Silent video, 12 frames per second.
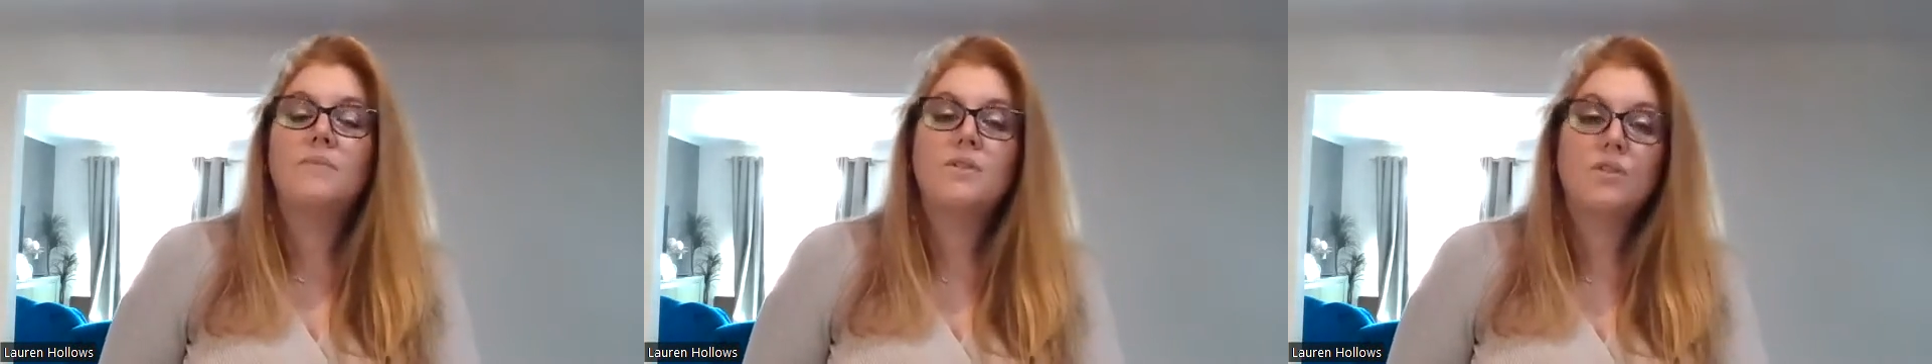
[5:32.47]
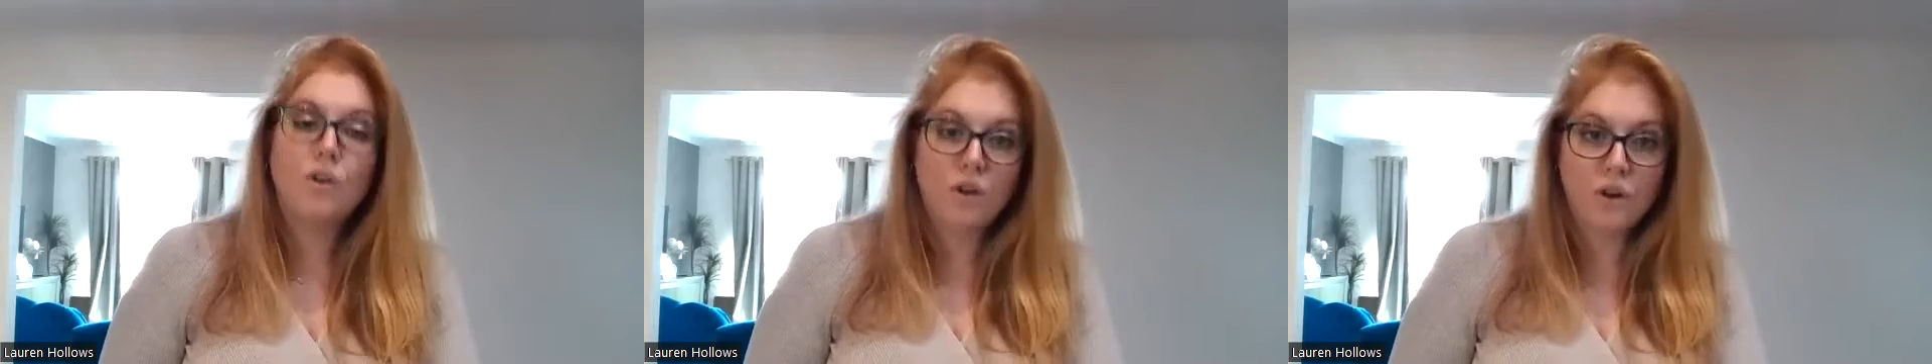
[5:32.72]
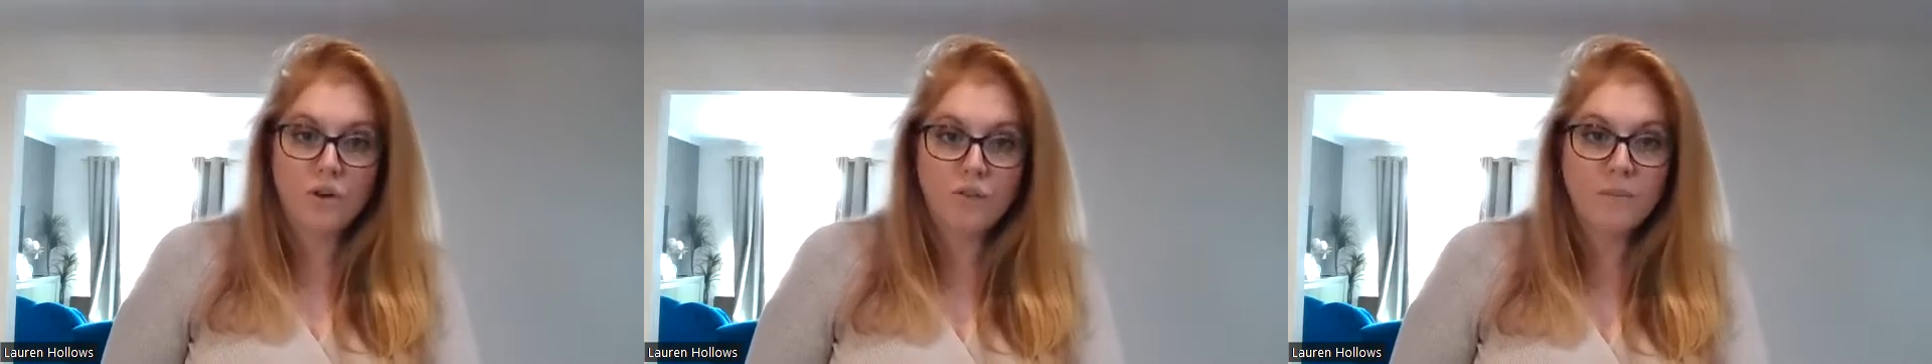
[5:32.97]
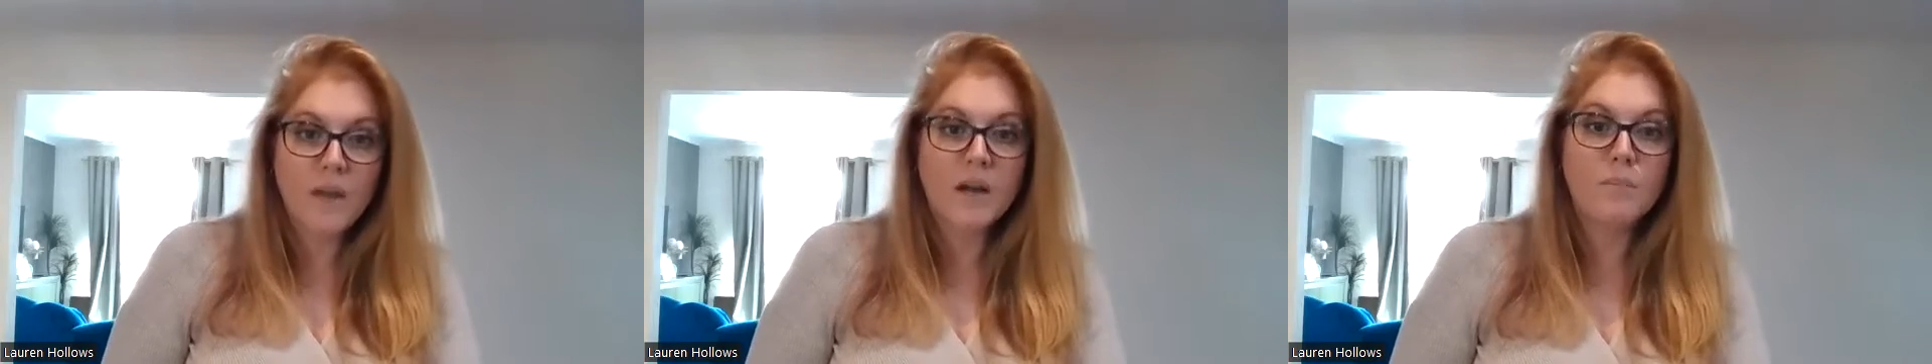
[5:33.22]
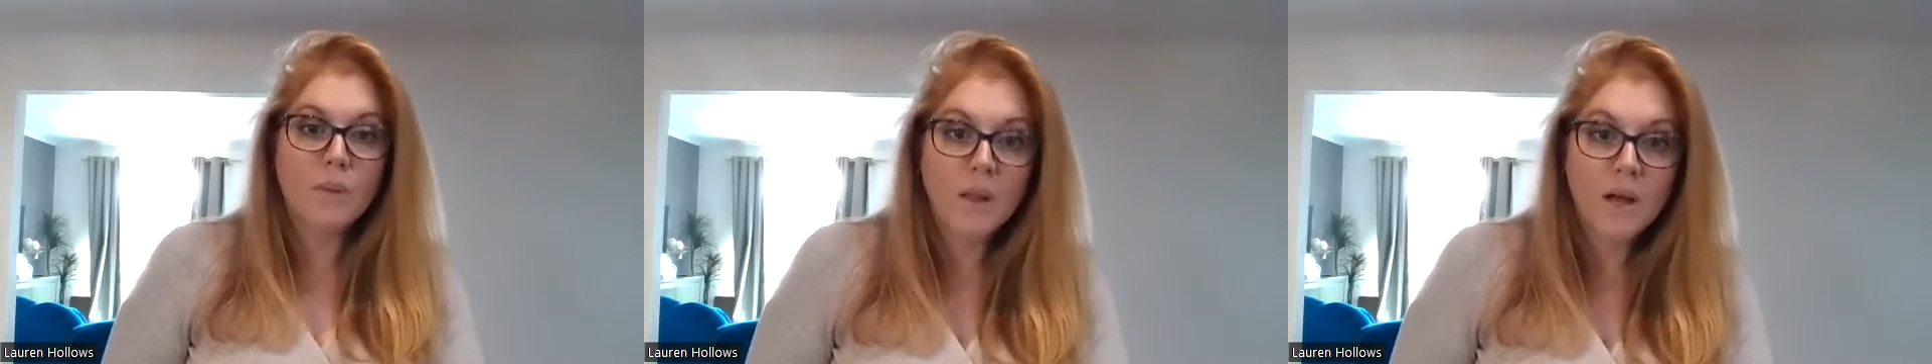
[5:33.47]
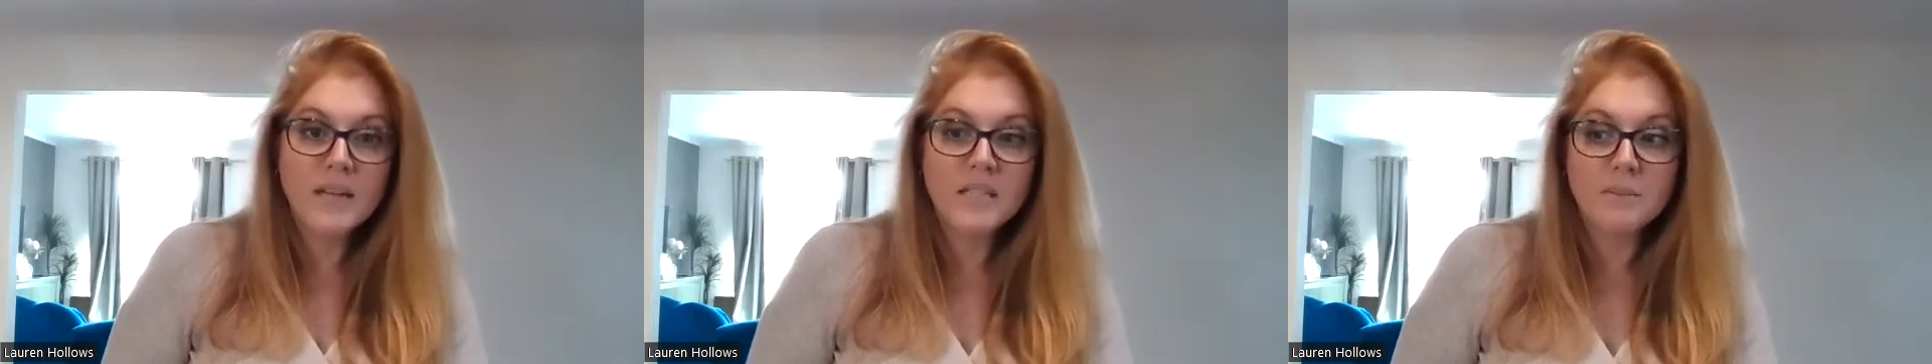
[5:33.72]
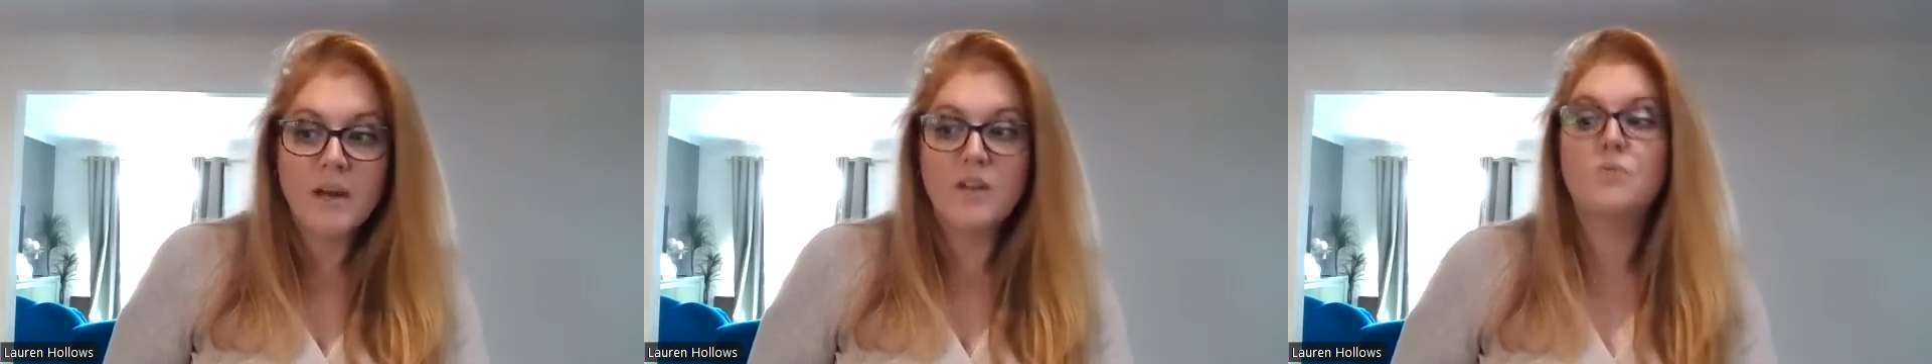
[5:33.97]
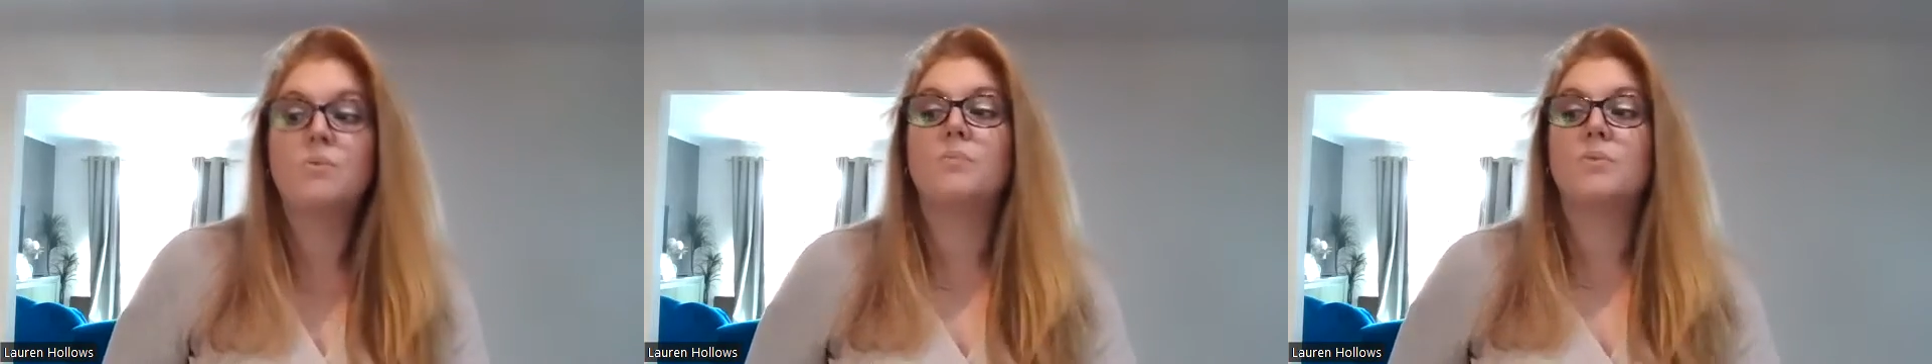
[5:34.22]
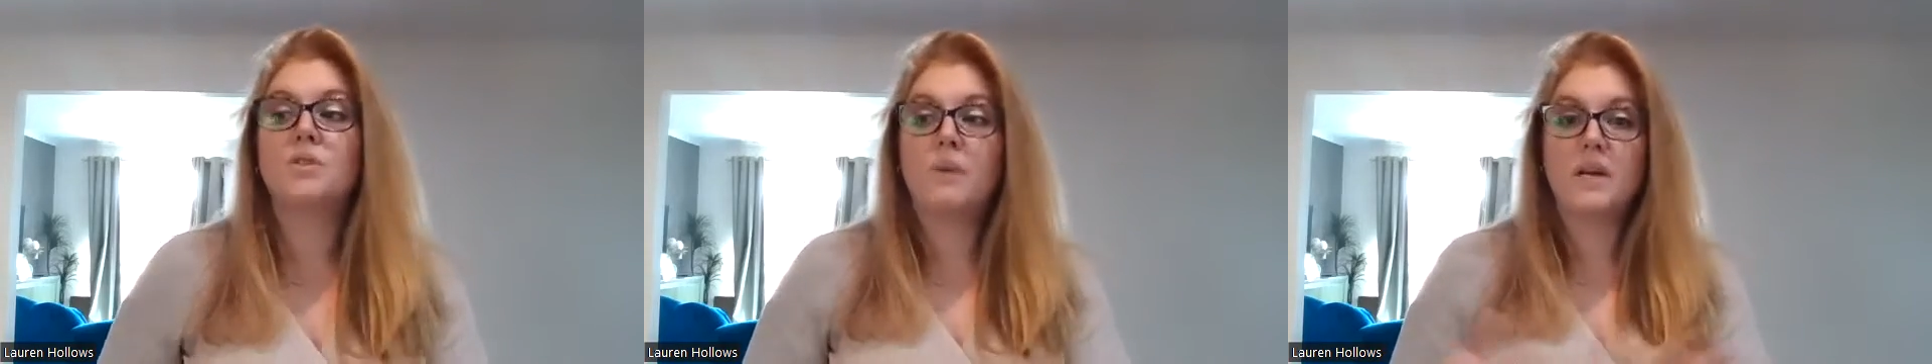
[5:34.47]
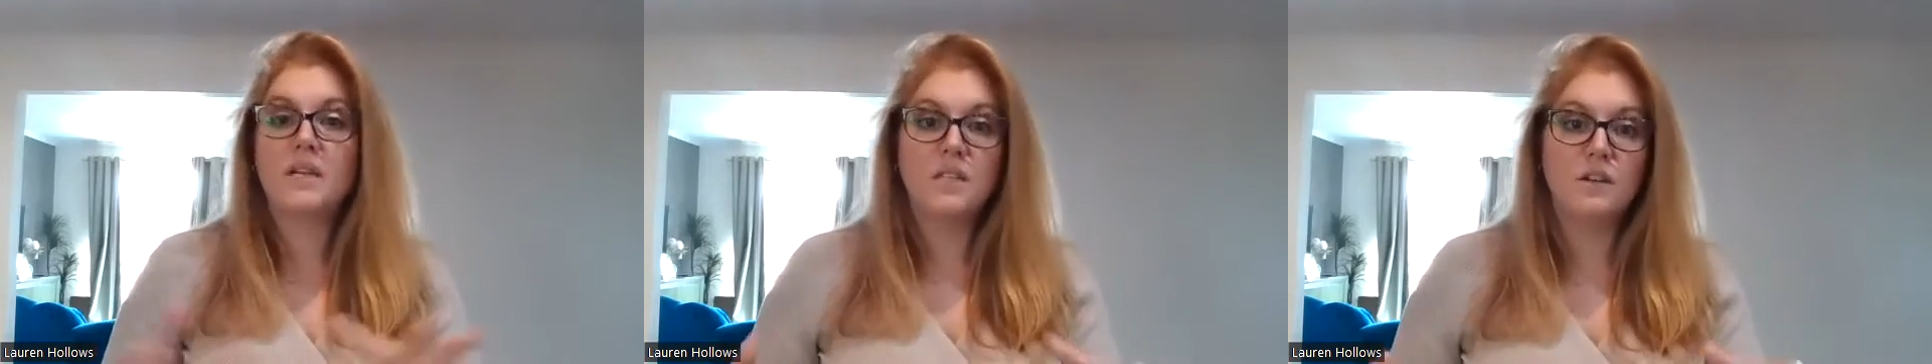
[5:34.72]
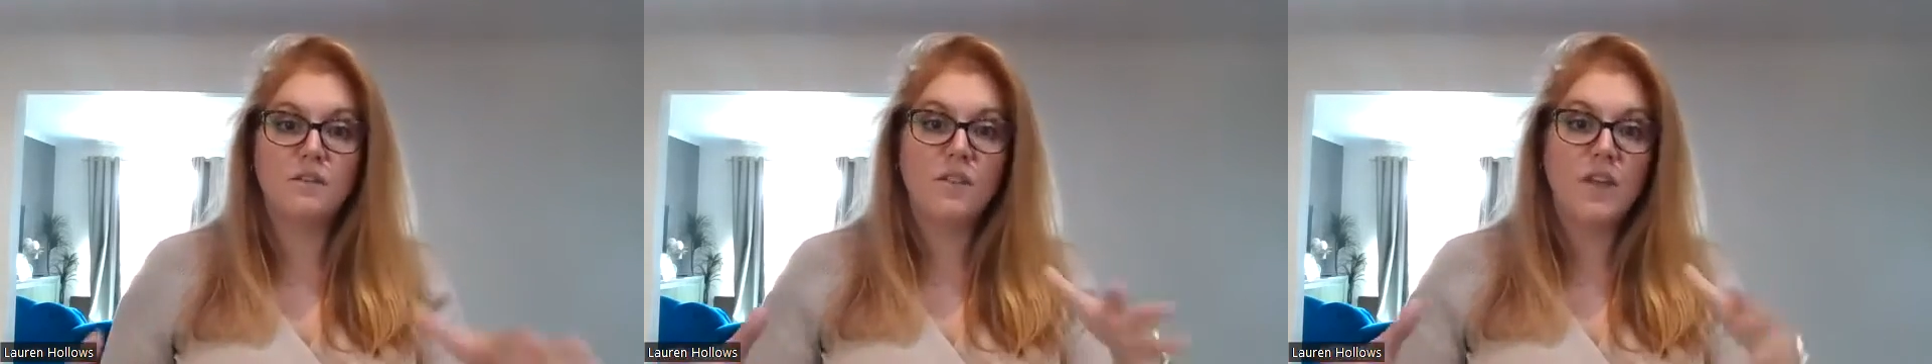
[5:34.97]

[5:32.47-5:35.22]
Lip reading: So, from that compliance management perspective,